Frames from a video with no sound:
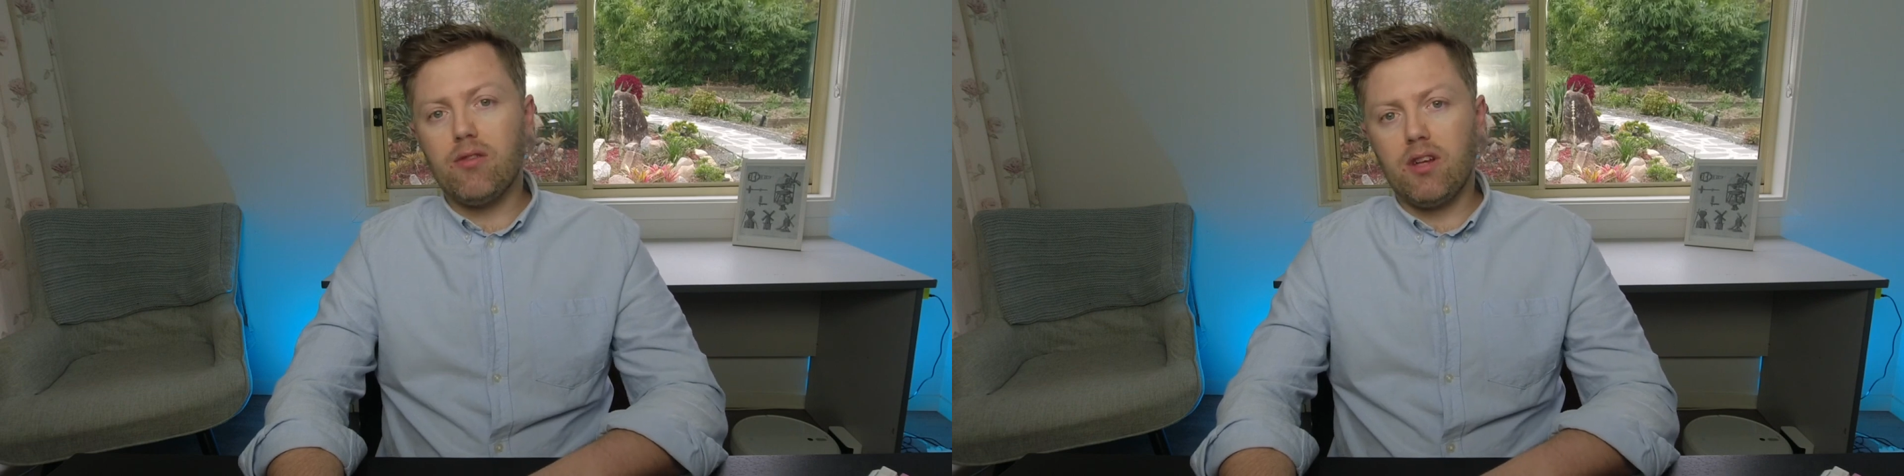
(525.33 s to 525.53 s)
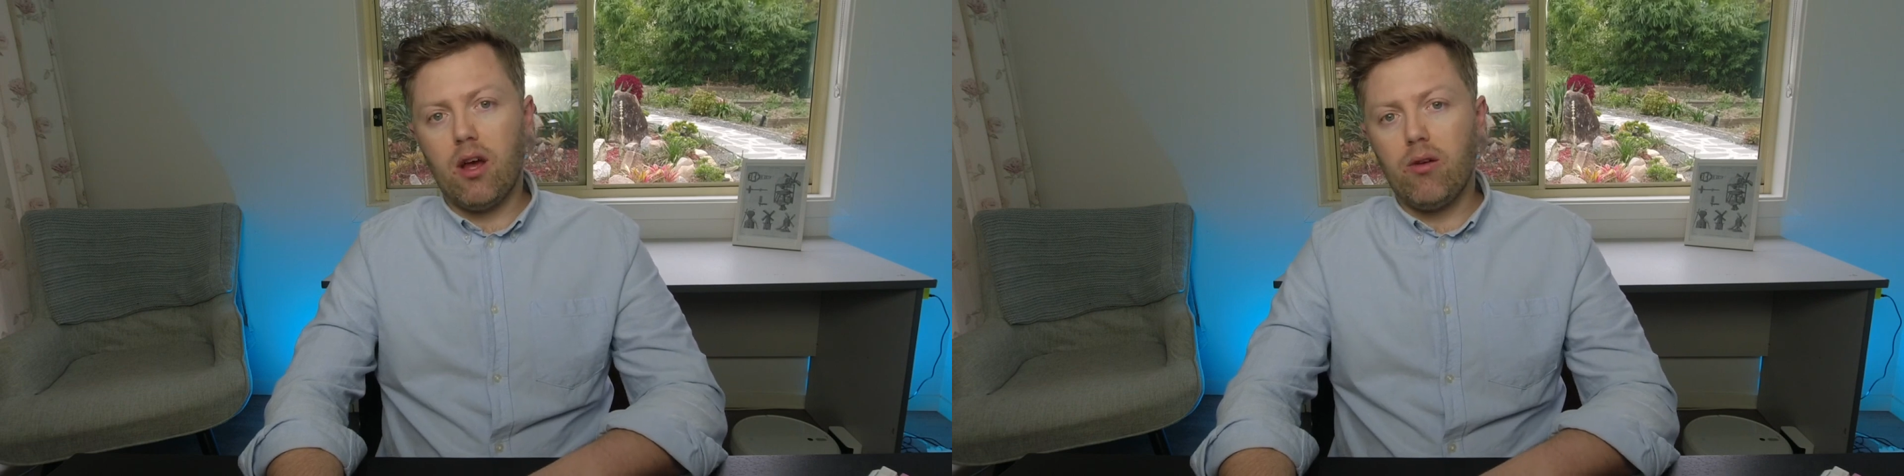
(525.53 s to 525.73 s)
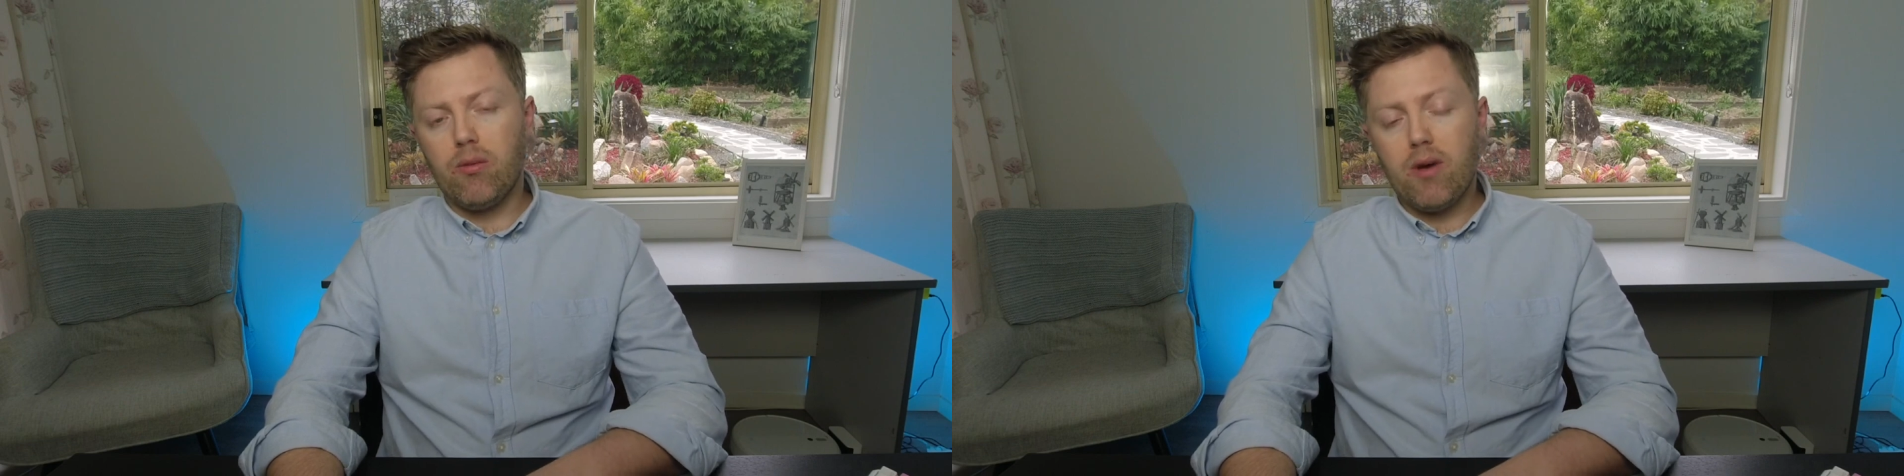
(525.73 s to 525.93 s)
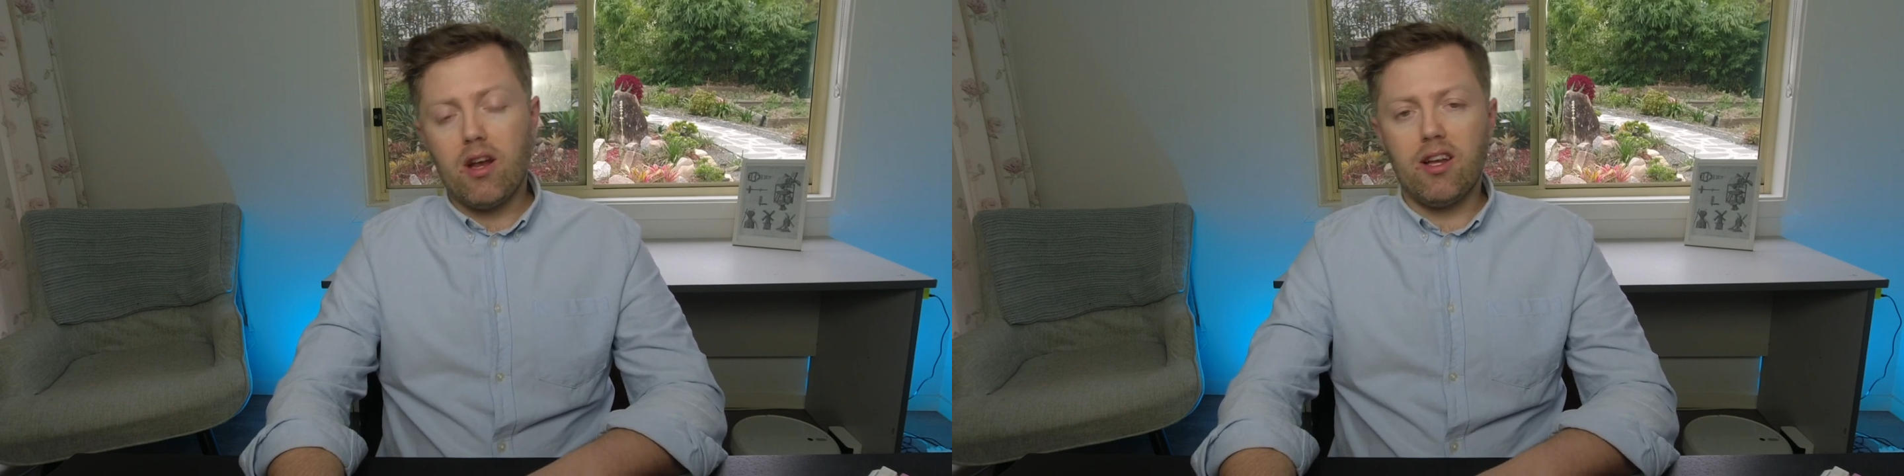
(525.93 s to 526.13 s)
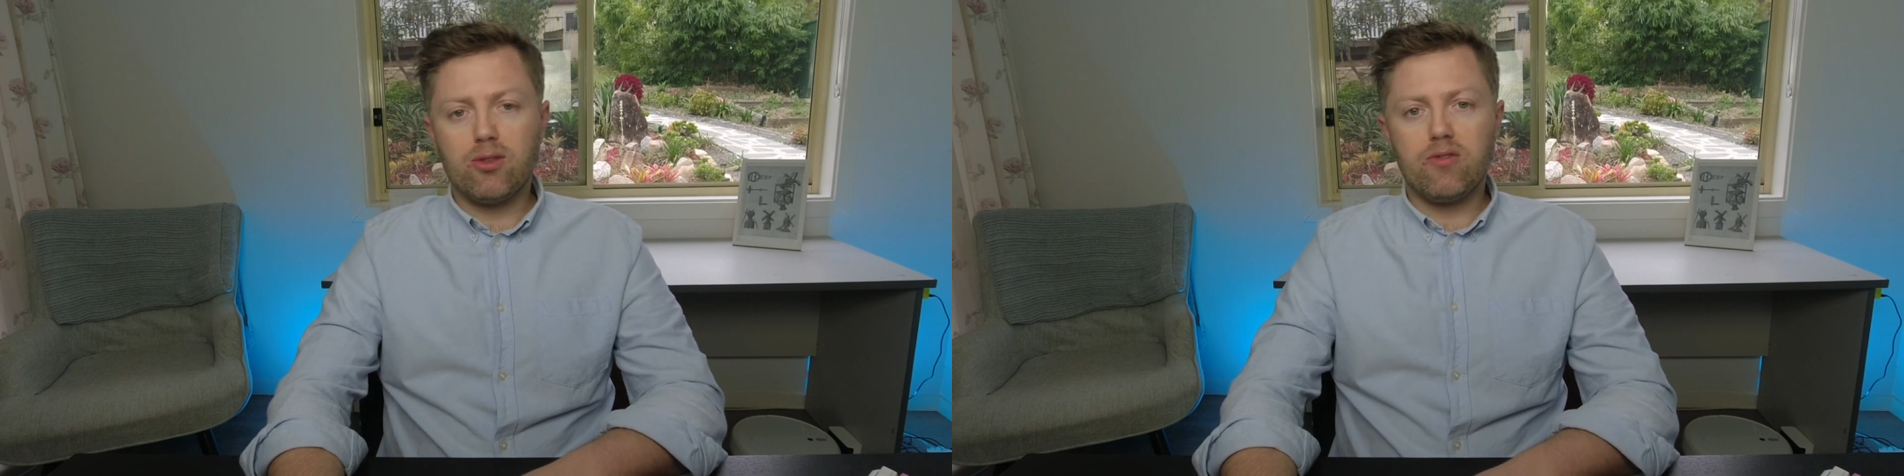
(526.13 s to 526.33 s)
videos about
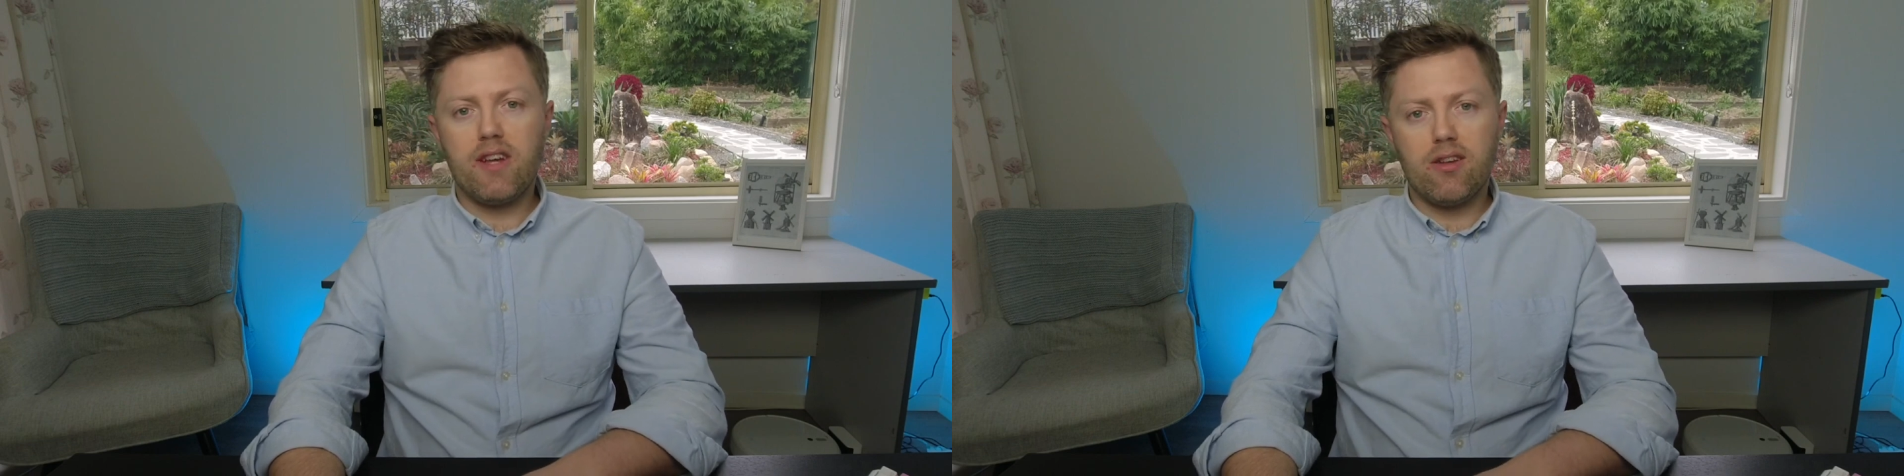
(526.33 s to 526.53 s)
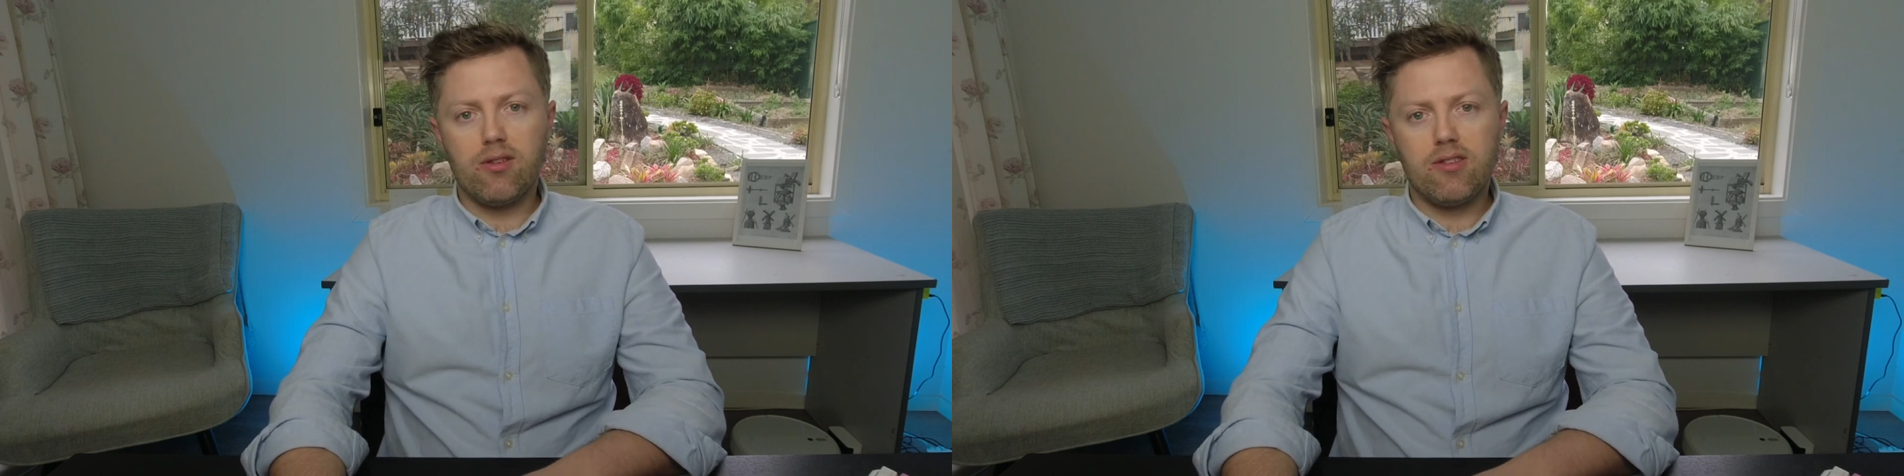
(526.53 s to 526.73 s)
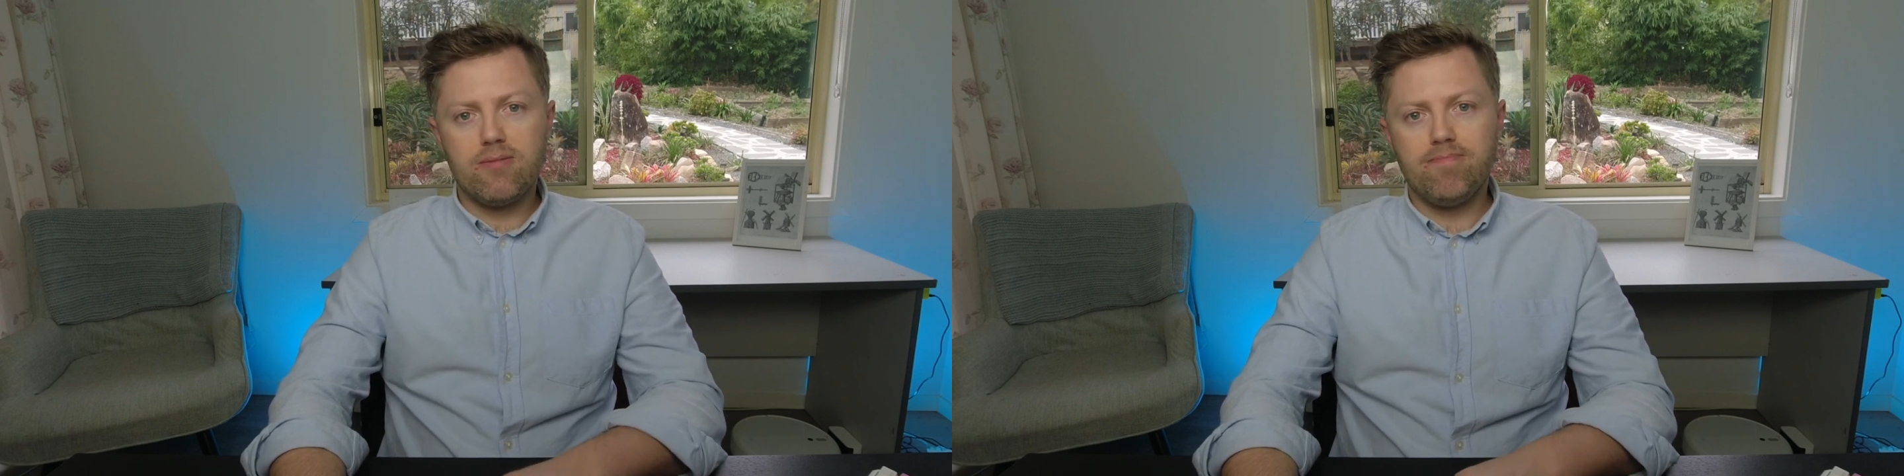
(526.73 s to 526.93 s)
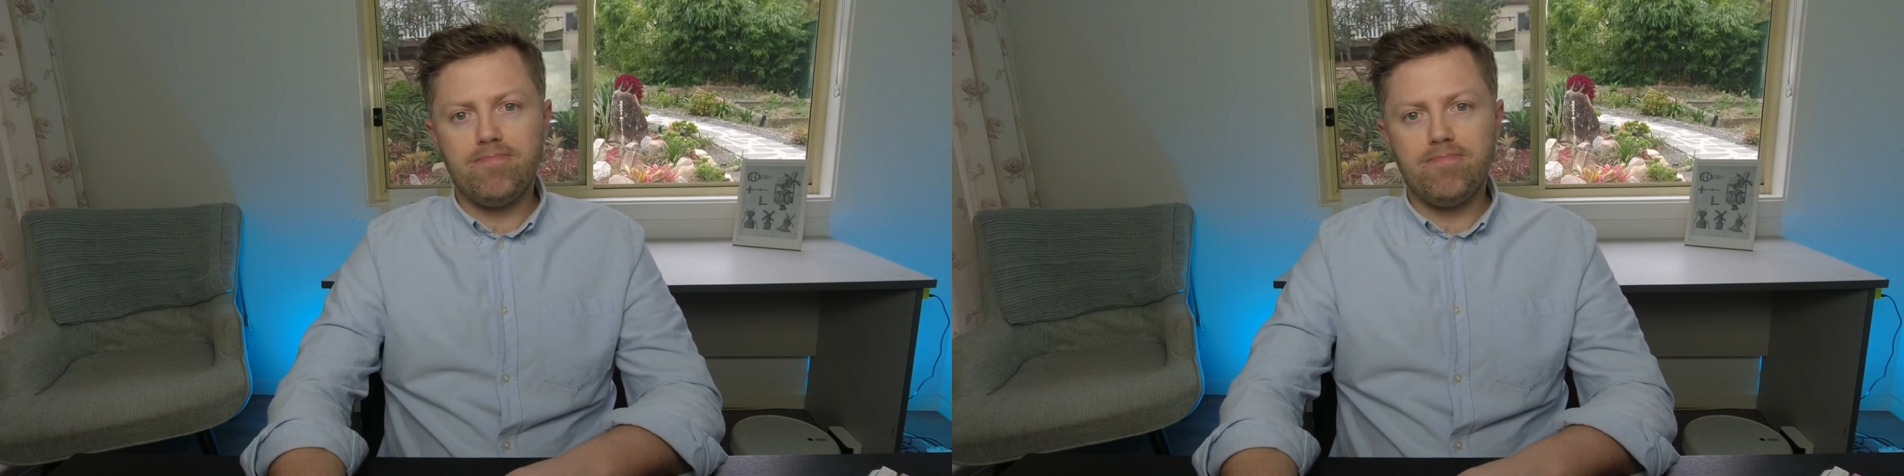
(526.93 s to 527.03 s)
electric vehicles.